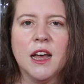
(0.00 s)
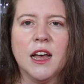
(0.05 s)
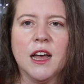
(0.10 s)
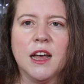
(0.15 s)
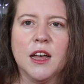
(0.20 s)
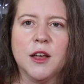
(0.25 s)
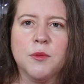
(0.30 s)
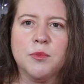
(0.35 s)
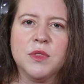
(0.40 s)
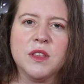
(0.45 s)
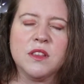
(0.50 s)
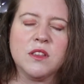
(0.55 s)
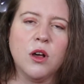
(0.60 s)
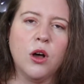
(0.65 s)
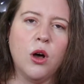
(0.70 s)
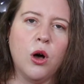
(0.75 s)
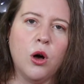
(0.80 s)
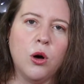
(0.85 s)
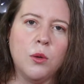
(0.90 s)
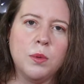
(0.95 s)
There's a
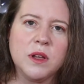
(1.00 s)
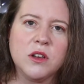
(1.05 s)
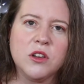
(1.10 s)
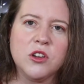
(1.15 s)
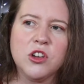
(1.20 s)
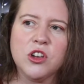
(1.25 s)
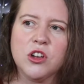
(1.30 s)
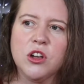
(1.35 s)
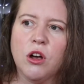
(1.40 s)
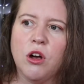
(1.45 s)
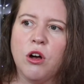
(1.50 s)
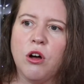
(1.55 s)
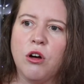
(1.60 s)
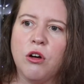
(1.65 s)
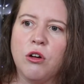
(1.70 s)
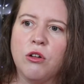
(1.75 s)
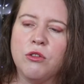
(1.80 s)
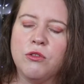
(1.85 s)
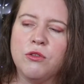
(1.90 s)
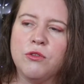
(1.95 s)
whole bunch
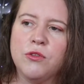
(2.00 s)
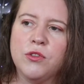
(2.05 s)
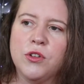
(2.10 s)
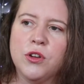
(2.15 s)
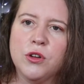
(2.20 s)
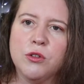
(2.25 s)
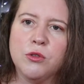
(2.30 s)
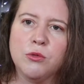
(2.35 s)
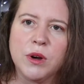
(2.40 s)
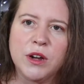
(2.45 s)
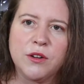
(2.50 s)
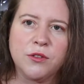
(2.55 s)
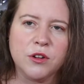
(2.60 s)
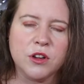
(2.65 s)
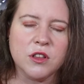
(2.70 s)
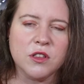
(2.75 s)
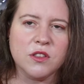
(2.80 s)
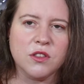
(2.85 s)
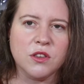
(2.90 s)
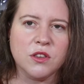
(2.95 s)
of
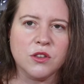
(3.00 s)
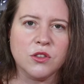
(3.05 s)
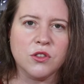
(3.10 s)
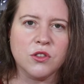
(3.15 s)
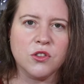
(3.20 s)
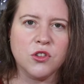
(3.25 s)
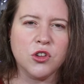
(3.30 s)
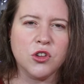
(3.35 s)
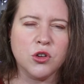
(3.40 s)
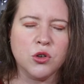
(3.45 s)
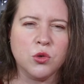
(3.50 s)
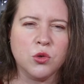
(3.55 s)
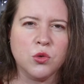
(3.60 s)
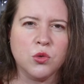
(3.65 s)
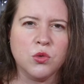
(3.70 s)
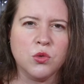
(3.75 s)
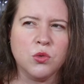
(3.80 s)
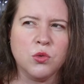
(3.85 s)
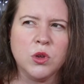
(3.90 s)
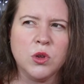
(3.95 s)
references
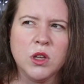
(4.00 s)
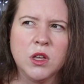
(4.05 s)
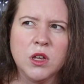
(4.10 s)
to